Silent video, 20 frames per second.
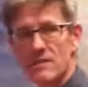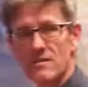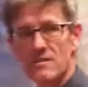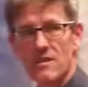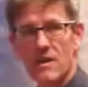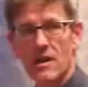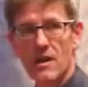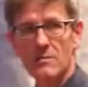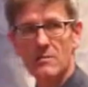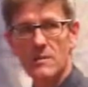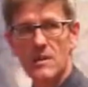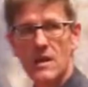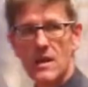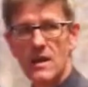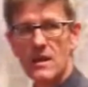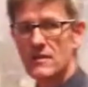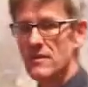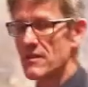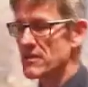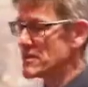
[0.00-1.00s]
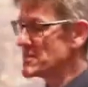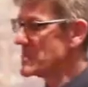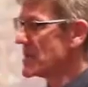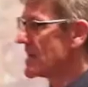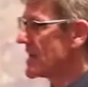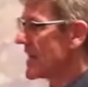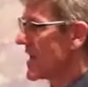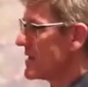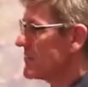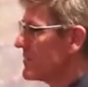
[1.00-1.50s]
enzyme, that the
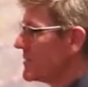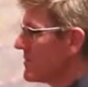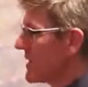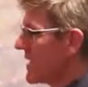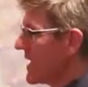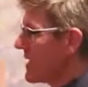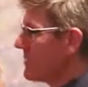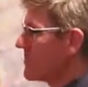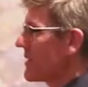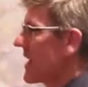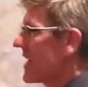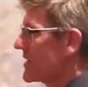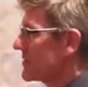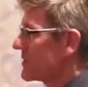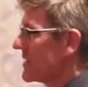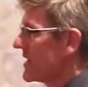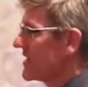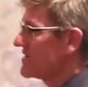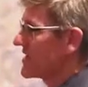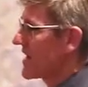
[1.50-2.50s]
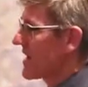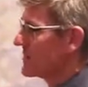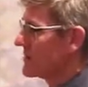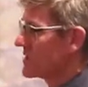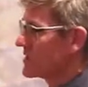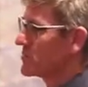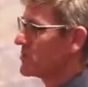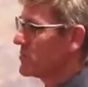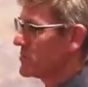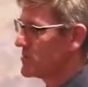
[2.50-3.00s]
DNA repair pathways are
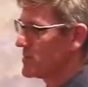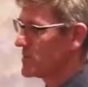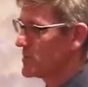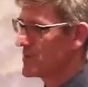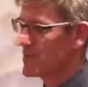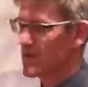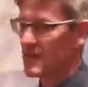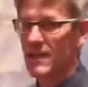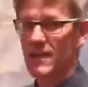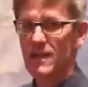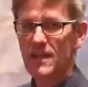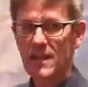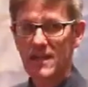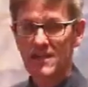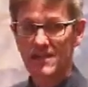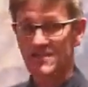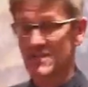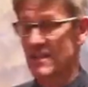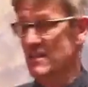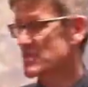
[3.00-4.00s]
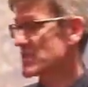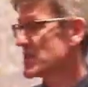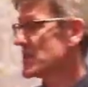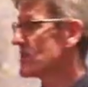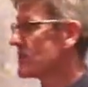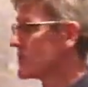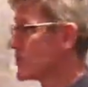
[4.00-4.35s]
recruited in essentially